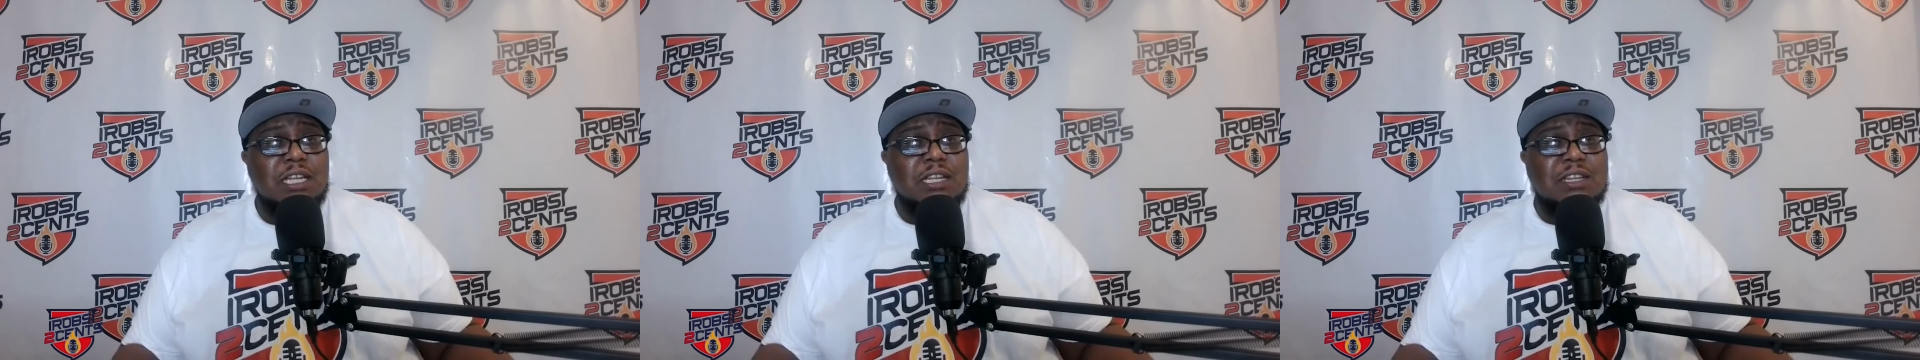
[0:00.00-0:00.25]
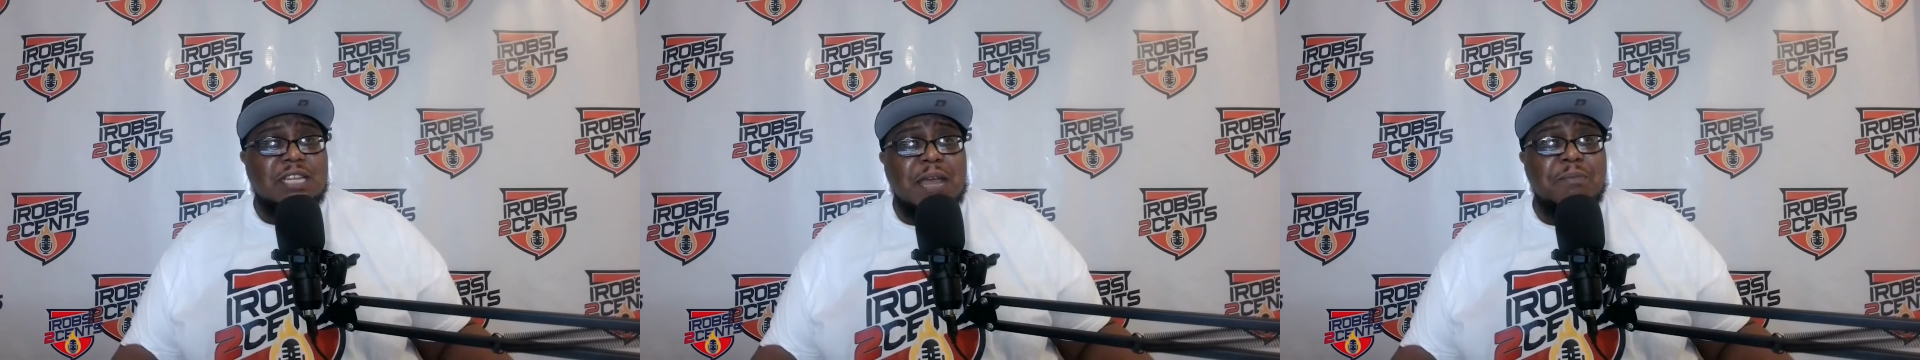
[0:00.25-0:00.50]

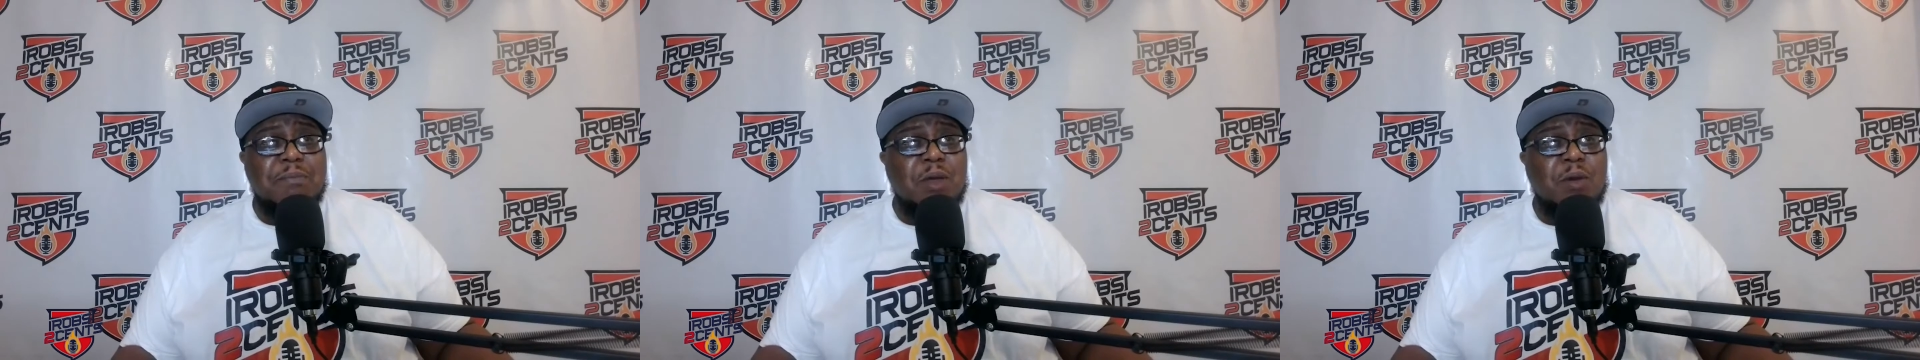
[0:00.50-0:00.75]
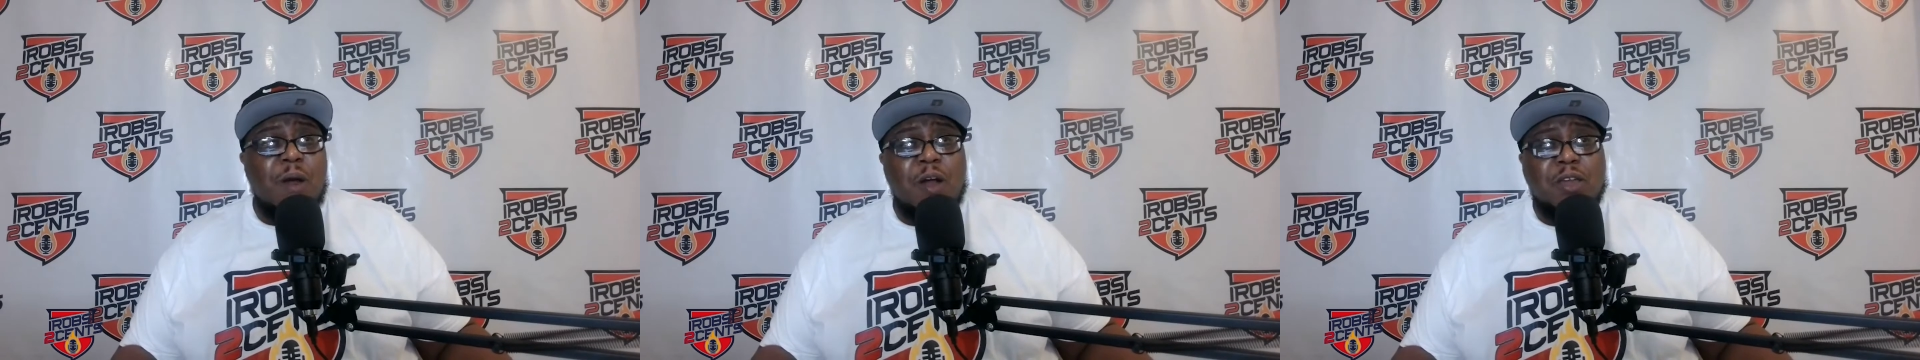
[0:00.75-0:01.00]
that
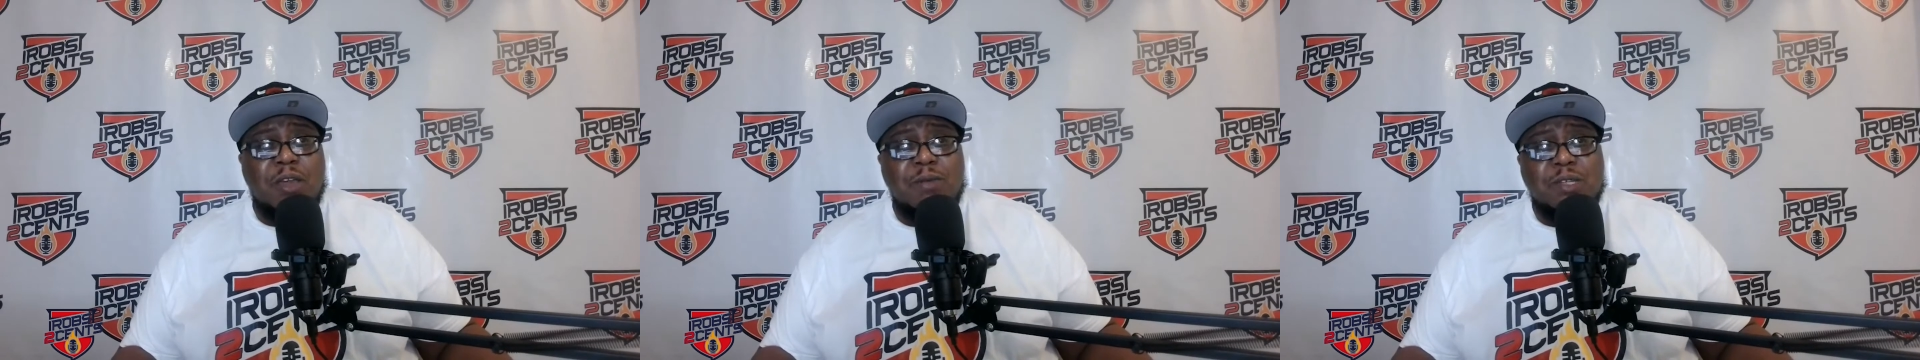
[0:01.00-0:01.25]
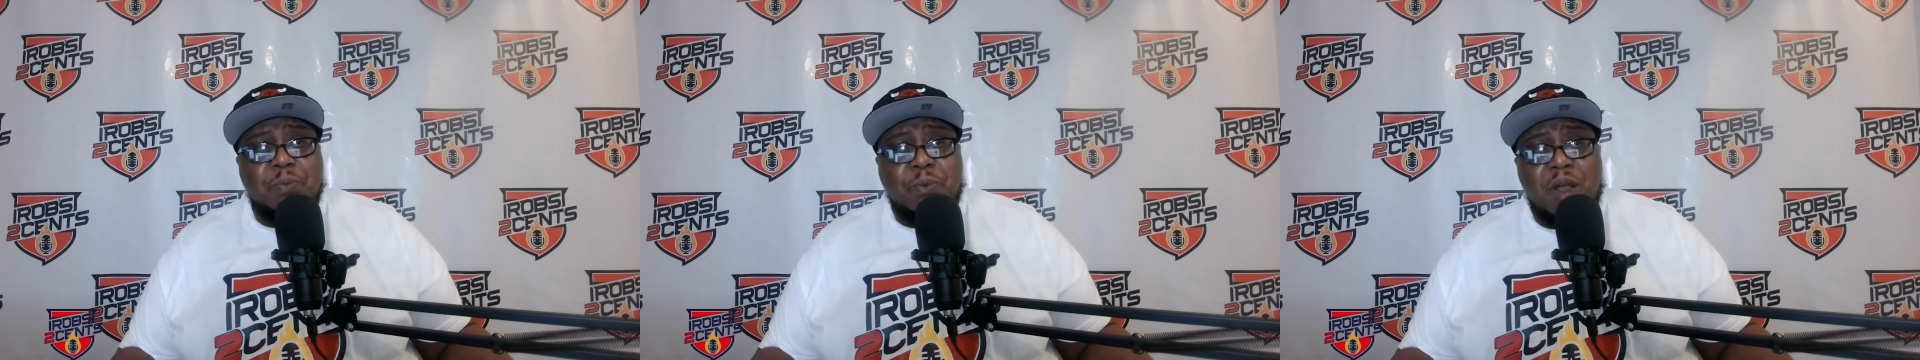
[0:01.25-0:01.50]
Milwaukee
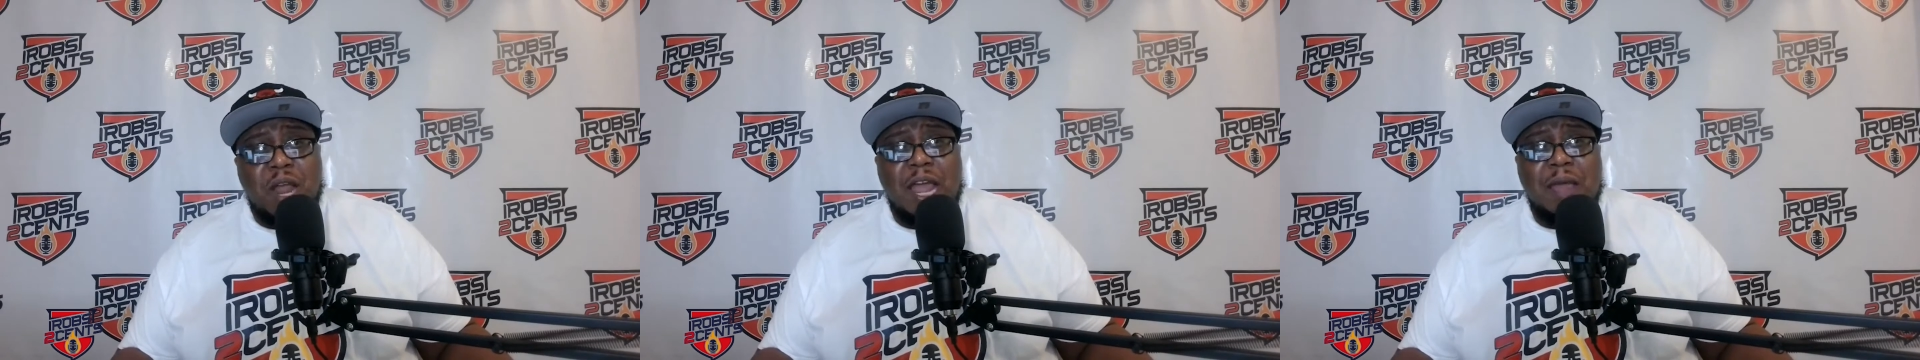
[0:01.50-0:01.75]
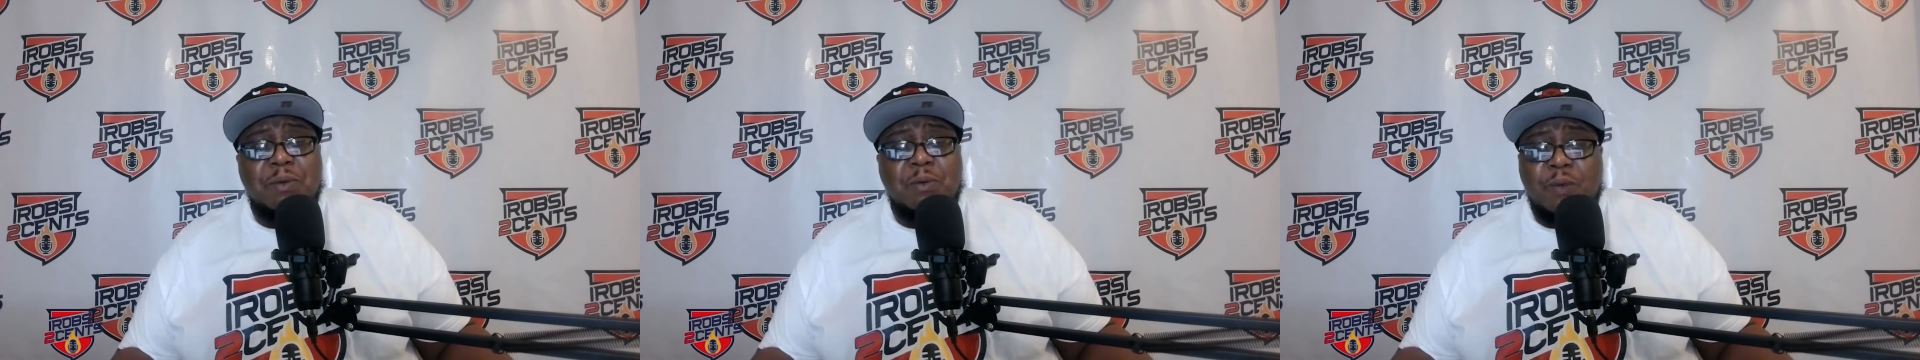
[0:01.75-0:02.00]
was
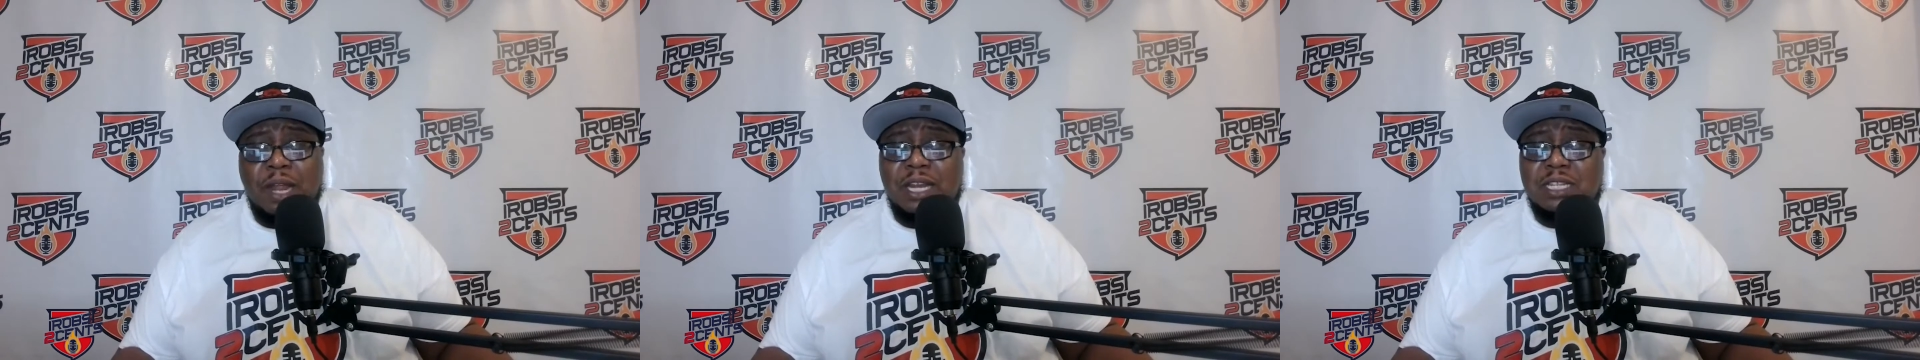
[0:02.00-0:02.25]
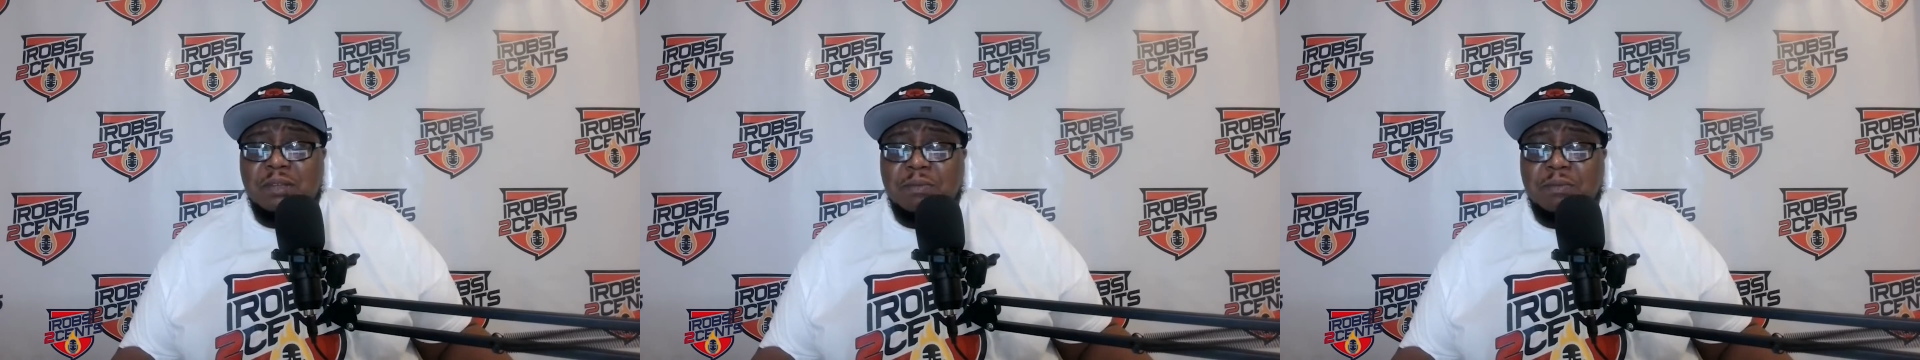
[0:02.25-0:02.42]
prime and ready to